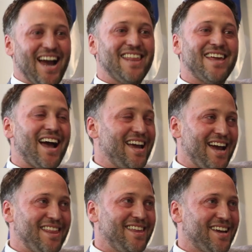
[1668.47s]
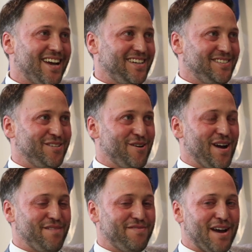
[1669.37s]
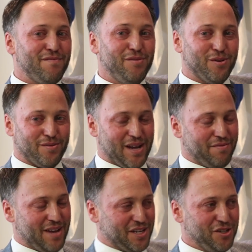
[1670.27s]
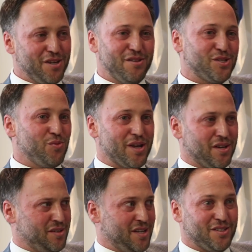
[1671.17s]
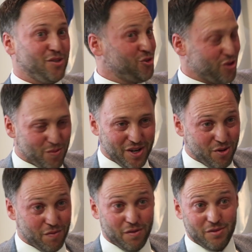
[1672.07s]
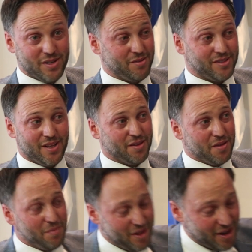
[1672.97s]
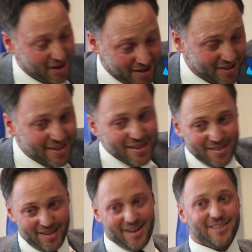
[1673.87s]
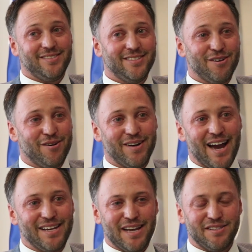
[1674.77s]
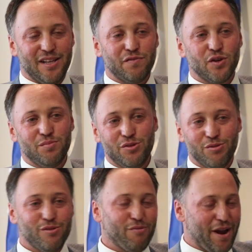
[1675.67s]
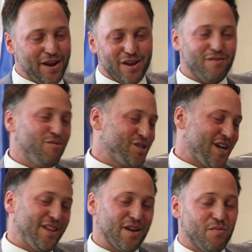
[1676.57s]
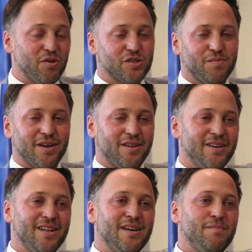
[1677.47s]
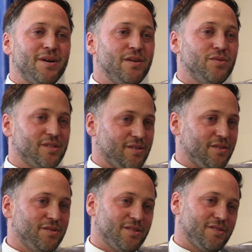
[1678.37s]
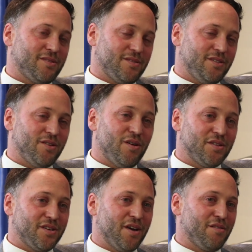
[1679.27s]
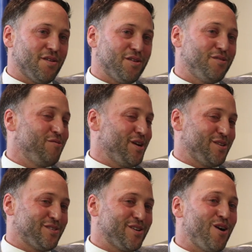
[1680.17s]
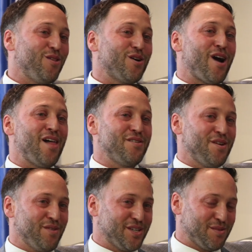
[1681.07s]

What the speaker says: I think I've actually this weekend tasted so many new foods. I was telling them that I still have to do the rating of which I like most, but it was altogether a great culinary